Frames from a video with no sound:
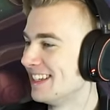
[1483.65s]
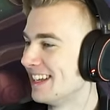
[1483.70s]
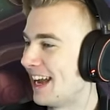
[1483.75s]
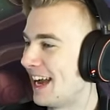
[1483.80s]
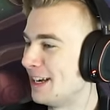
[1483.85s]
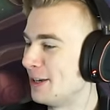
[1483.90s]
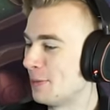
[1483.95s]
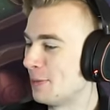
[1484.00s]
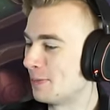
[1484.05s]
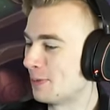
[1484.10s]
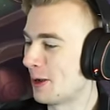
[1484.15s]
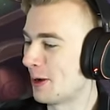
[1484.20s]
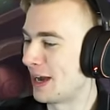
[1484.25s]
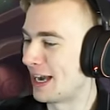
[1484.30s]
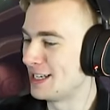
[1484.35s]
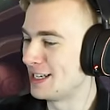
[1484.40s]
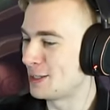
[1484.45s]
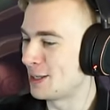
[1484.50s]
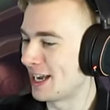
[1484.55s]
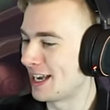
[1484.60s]
I, bro,
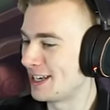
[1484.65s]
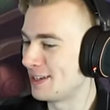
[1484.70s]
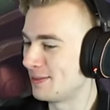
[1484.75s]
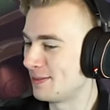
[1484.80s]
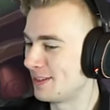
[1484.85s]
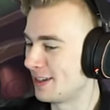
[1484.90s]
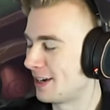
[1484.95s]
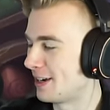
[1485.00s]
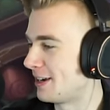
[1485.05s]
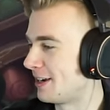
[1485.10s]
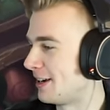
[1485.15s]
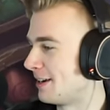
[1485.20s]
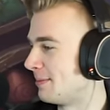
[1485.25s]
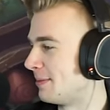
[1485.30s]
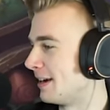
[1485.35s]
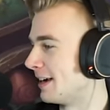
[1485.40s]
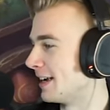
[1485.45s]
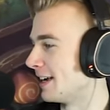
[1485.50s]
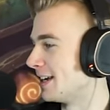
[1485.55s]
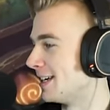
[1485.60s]
I, I, oh
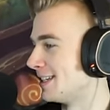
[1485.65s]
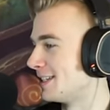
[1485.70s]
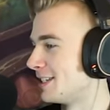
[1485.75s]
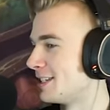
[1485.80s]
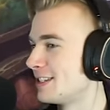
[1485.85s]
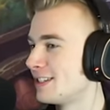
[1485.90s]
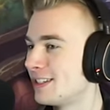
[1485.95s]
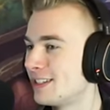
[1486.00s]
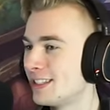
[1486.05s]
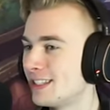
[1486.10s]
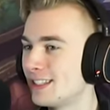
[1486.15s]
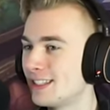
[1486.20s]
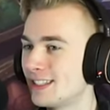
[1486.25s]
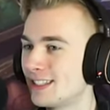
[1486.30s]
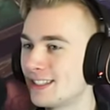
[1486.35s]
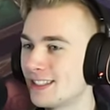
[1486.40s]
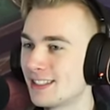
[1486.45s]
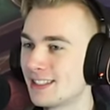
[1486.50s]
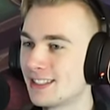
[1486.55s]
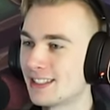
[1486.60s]
my gosh.
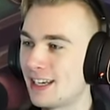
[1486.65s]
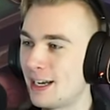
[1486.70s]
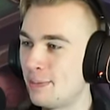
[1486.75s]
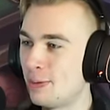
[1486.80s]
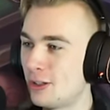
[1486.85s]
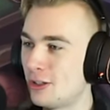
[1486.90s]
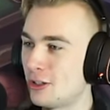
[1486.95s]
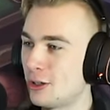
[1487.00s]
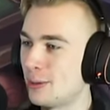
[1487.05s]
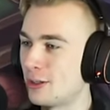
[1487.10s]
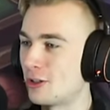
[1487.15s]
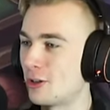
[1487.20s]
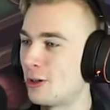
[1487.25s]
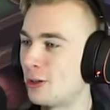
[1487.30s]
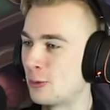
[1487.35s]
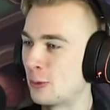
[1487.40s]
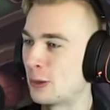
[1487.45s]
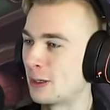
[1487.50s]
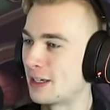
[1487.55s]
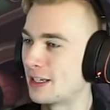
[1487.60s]
I put so much
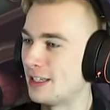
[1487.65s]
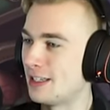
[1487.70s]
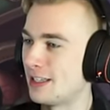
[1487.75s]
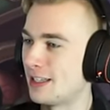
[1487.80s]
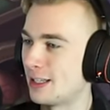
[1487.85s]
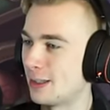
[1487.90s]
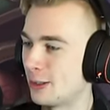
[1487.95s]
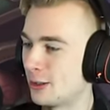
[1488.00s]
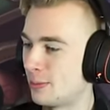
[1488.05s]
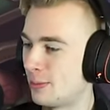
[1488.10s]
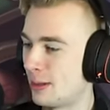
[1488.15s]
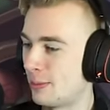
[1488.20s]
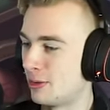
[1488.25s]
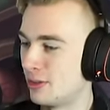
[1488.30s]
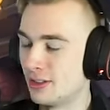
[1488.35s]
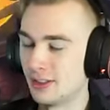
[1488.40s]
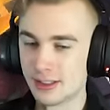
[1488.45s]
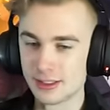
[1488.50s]
hard work into that little bubble.